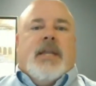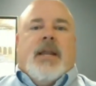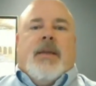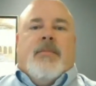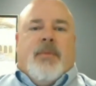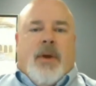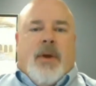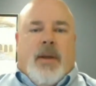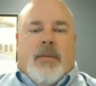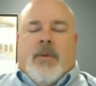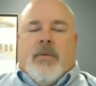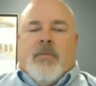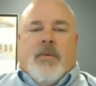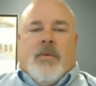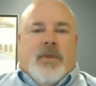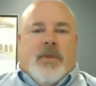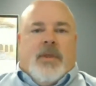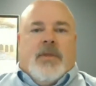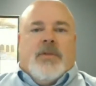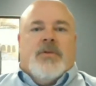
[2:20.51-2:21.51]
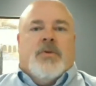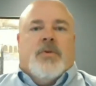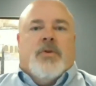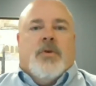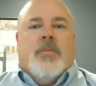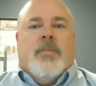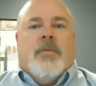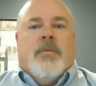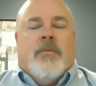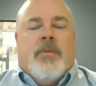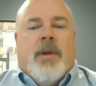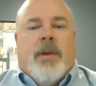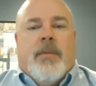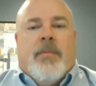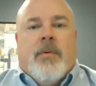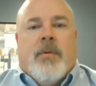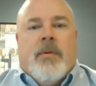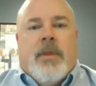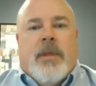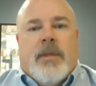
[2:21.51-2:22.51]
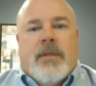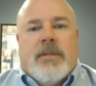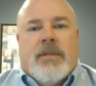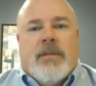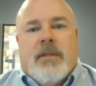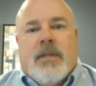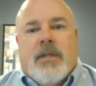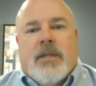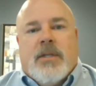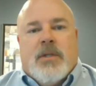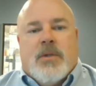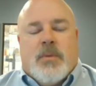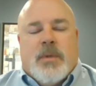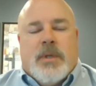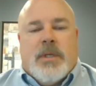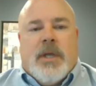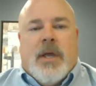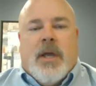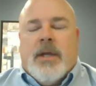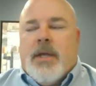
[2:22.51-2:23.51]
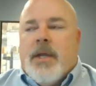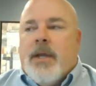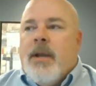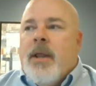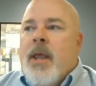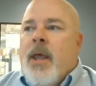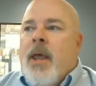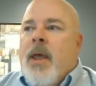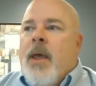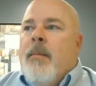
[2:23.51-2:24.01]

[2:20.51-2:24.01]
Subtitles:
and I'm probably with this group of people, this is redundant,